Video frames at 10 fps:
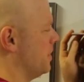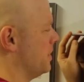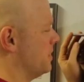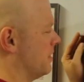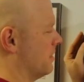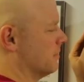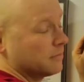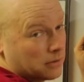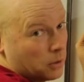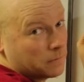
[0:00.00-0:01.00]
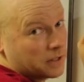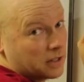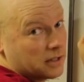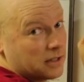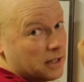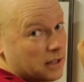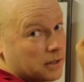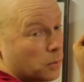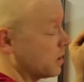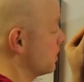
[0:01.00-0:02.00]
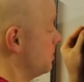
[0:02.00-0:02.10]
notice, hopefully you can see this. One of